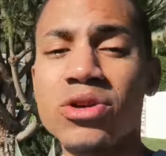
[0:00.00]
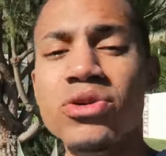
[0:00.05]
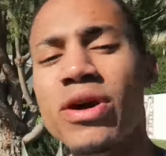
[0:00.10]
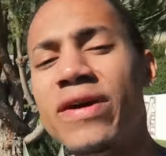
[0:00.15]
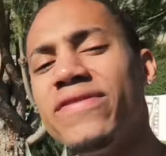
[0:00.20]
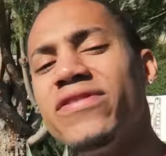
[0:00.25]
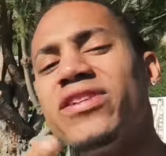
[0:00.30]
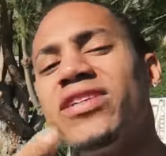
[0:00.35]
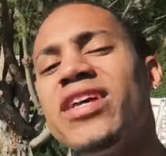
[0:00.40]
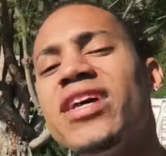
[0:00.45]
And
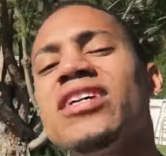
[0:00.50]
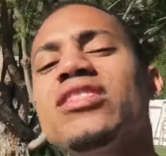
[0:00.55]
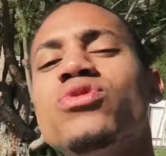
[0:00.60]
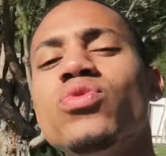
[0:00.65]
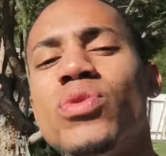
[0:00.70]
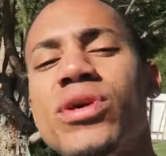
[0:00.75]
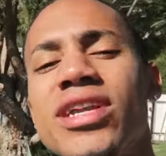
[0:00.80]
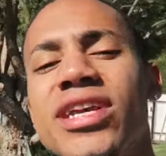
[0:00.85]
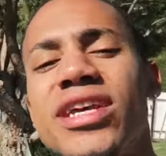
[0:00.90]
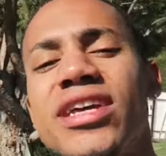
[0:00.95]
whoever
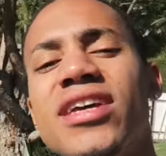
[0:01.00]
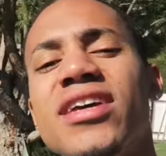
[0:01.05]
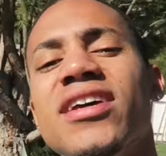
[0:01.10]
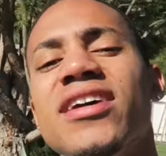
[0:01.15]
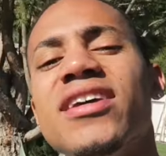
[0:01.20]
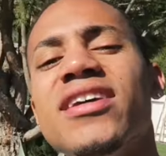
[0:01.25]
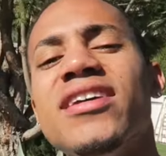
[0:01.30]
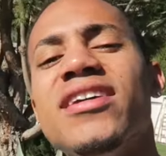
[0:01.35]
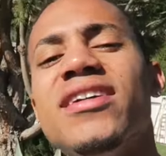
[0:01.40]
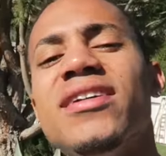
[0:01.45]
does win it,
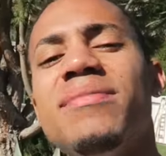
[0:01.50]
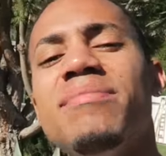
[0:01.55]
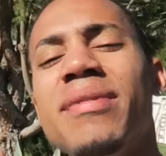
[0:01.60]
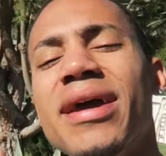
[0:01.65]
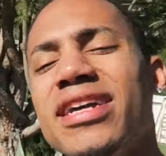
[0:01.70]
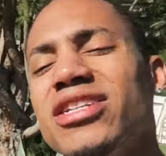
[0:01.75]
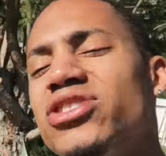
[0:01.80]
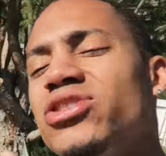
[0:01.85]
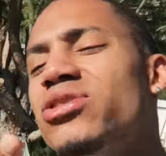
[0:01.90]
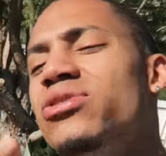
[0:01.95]

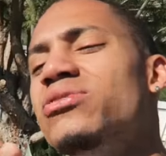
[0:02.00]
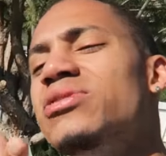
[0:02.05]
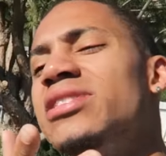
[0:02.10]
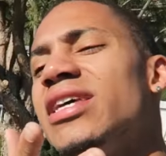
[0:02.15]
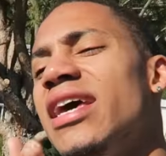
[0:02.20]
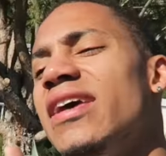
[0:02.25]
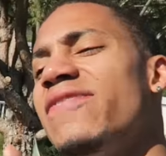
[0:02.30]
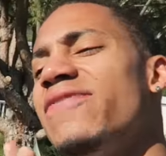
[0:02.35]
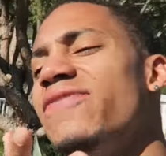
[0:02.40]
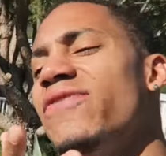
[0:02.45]
make sure you
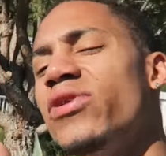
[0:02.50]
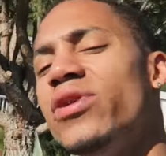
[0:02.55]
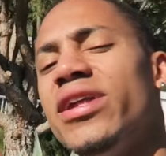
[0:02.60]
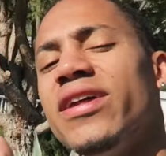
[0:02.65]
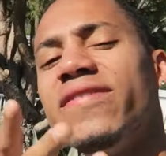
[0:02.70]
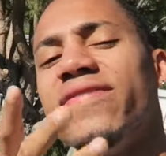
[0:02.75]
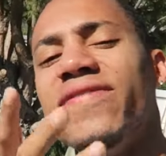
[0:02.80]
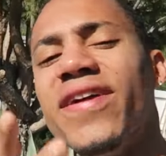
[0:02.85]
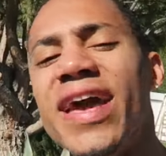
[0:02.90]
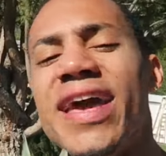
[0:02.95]
take
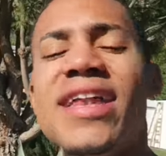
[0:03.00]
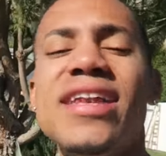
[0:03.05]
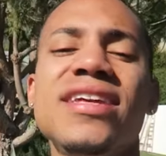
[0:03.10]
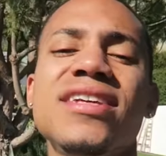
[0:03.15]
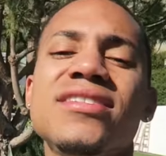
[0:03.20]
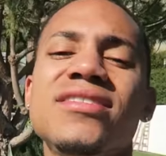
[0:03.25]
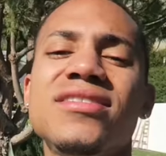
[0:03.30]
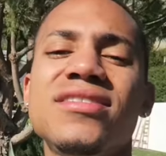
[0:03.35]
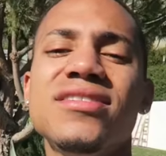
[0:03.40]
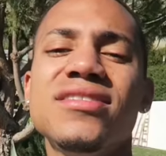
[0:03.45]
full
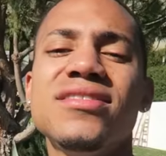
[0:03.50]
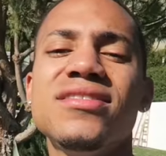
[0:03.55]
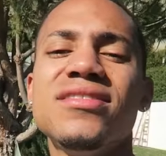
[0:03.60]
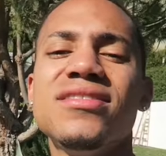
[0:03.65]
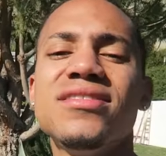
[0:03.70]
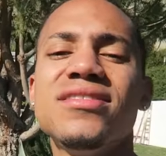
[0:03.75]
advantage.